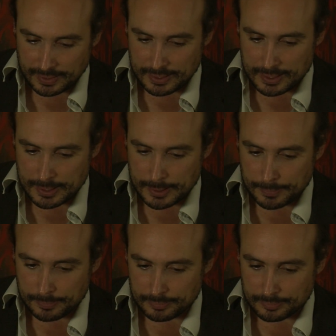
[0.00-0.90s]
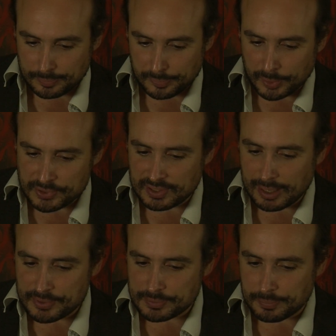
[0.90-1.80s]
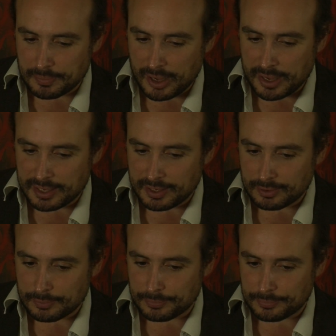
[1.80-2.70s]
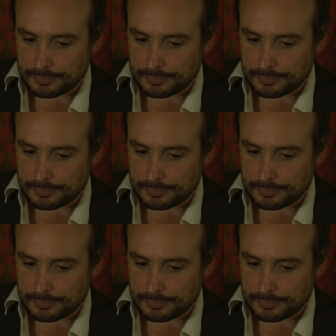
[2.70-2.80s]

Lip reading: But also that was my kind of